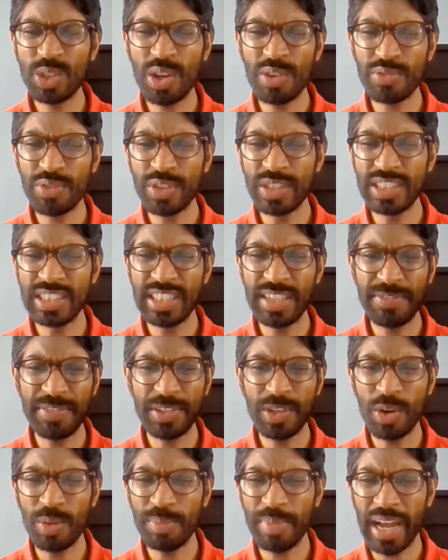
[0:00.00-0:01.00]
going for a
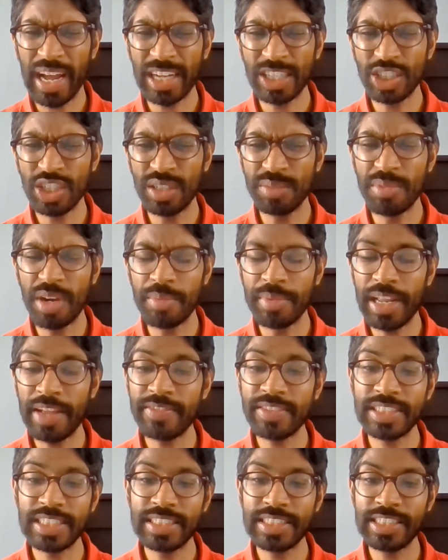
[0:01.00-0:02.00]
difficult patch at the moment.
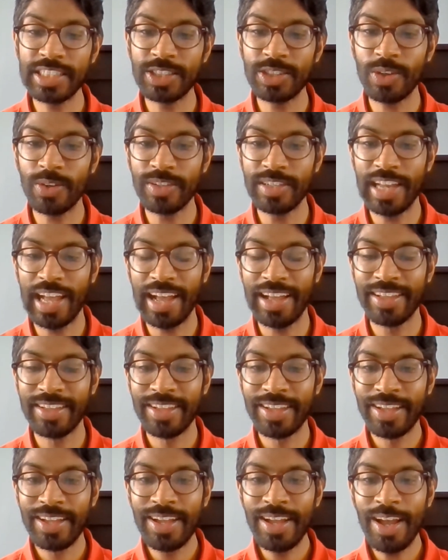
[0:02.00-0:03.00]
Ever since he signed that
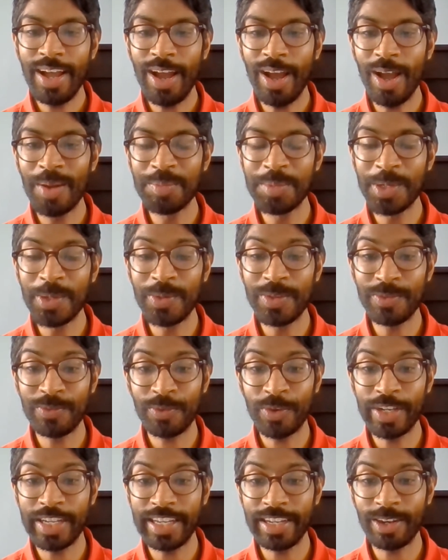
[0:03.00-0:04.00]
new
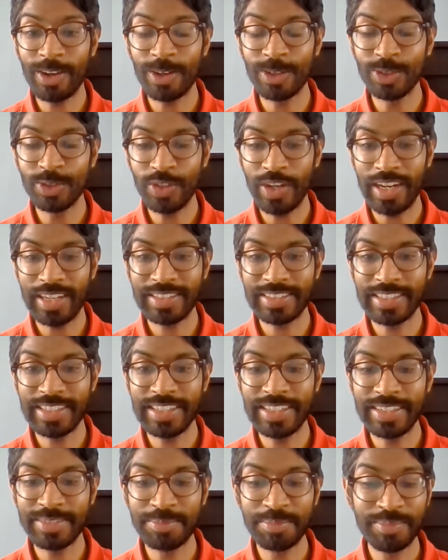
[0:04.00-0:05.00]
3-year contract,
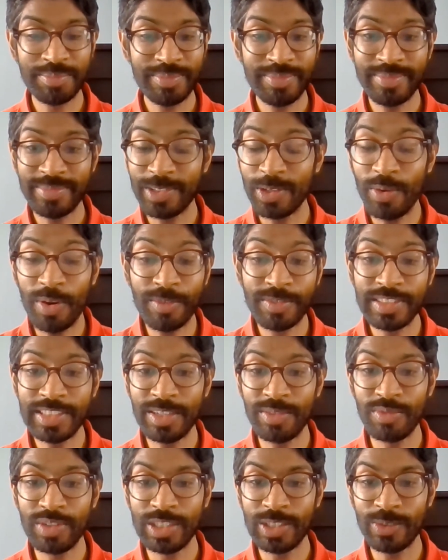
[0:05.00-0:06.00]
obviously
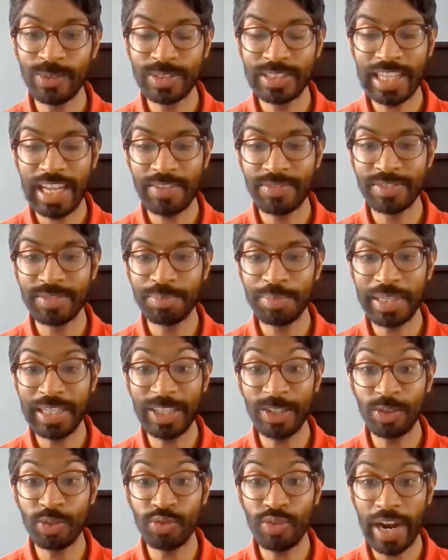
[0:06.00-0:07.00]
the results haven't
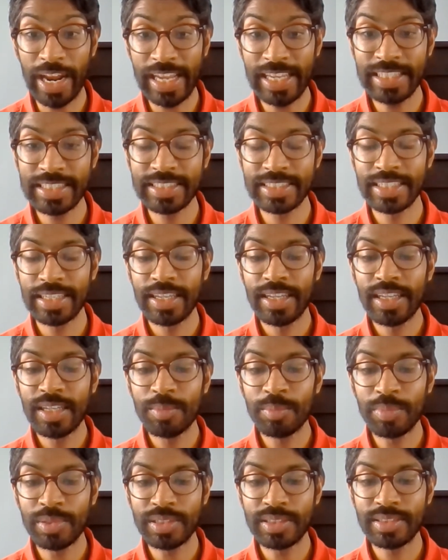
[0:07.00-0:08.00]
been great.
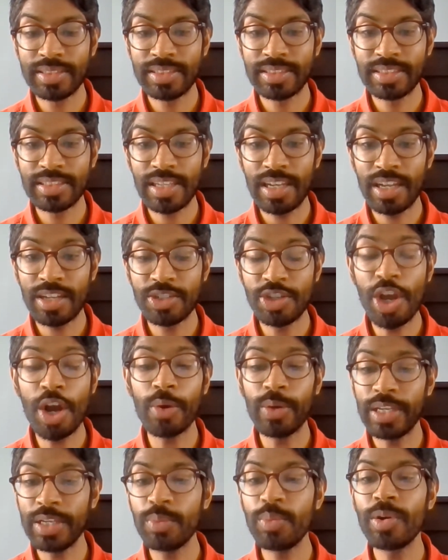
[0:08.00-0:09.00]
But
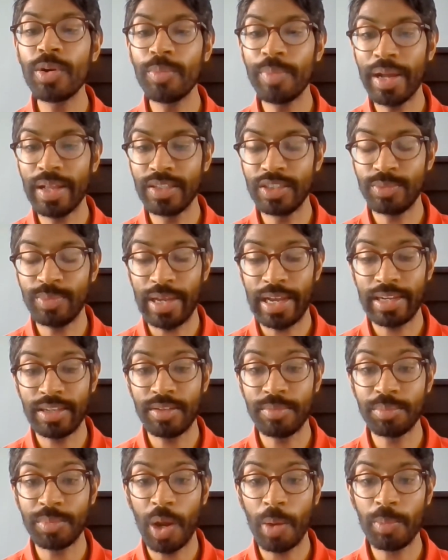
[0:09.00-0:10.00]
no, he will bounce back.
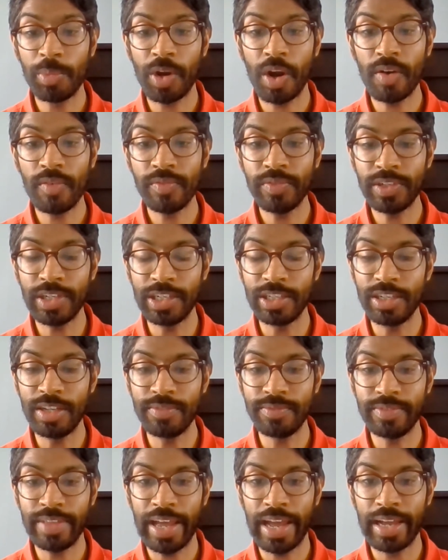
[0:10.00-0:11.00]
I'm confident
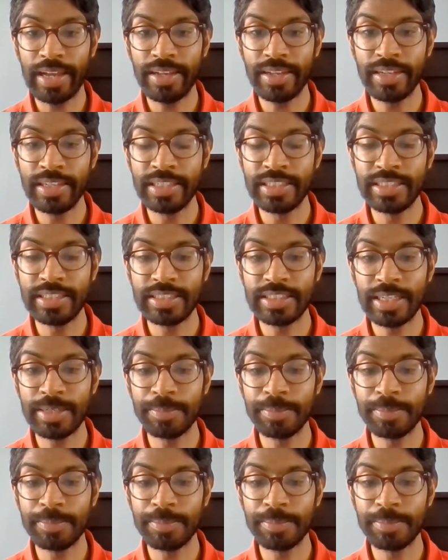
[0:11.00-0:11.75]
of that. And